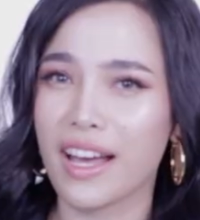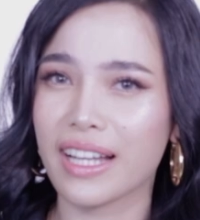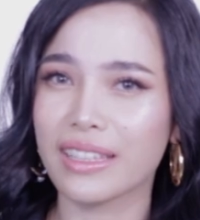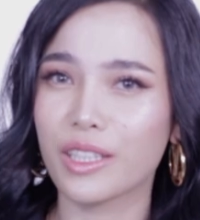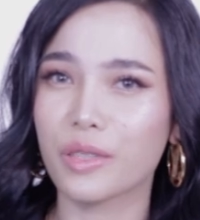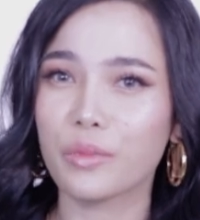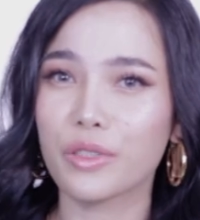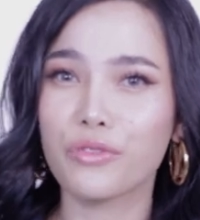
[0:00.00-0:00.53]

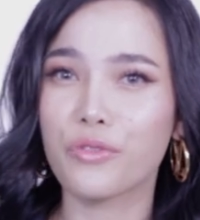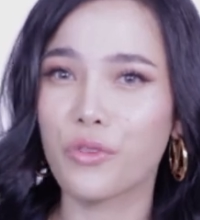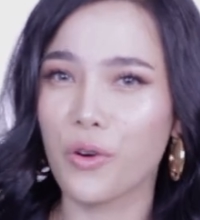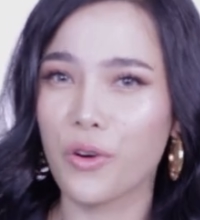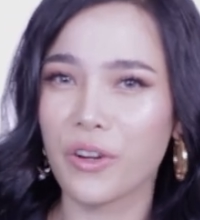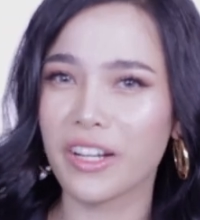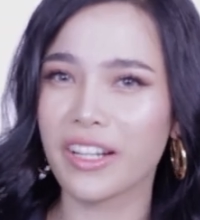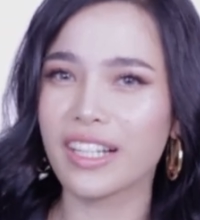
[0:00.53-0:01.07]
fact number
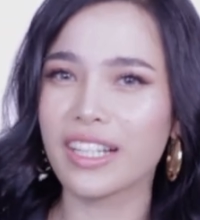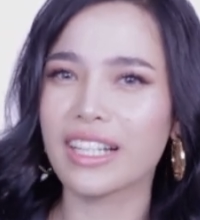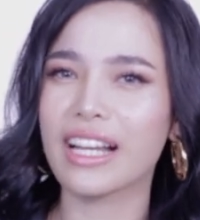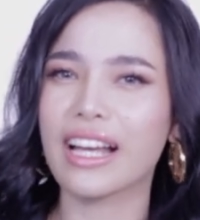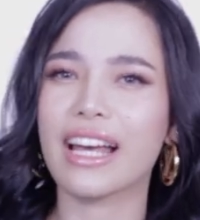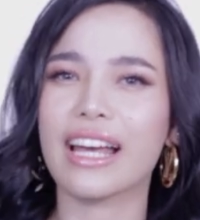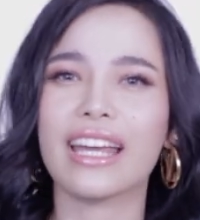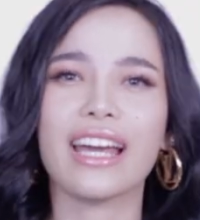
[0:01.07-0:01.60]
four,
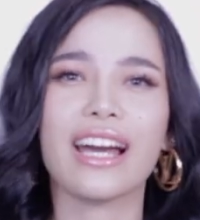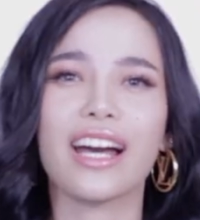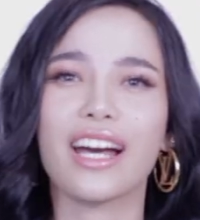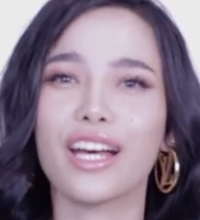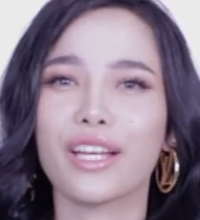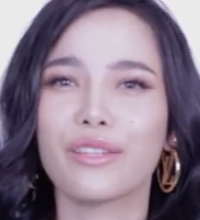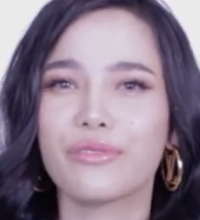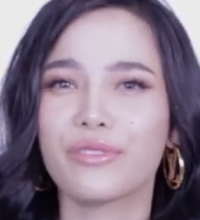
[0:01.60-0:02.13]
I
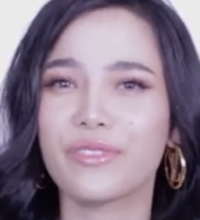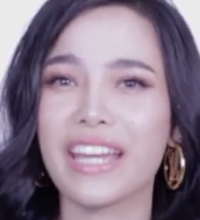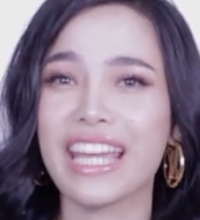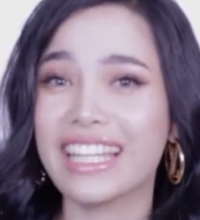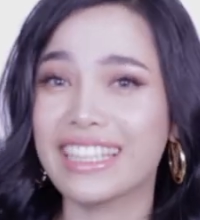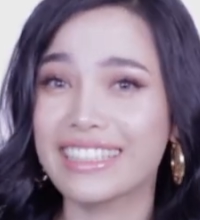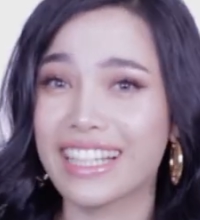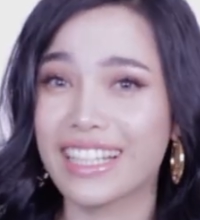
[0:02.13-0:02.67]
have
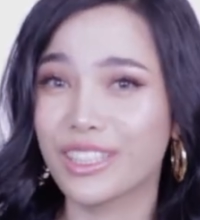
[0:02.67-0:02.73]
8